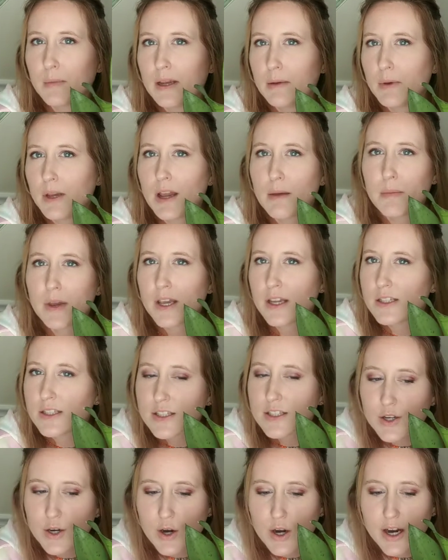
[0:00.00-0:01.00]
maybe on my
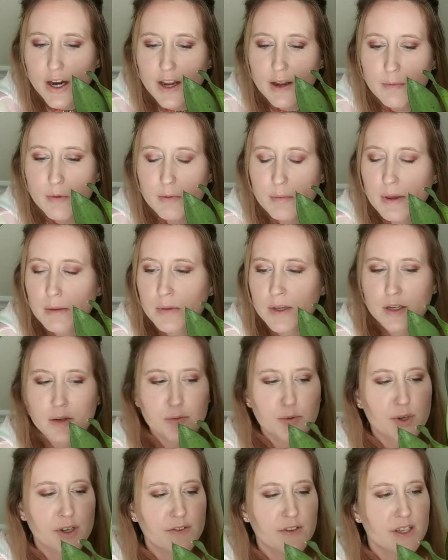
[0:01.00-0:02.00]
Instagram or maybe in a
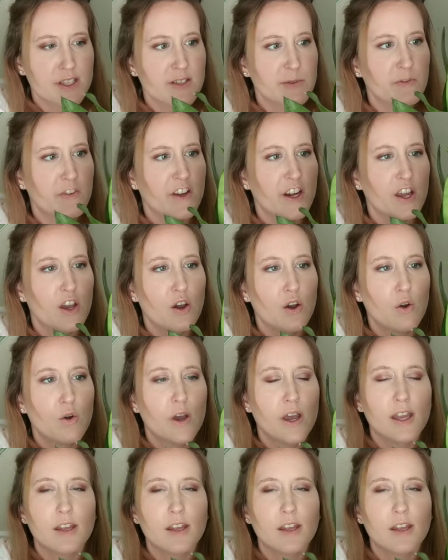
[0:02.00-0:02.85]
previous video,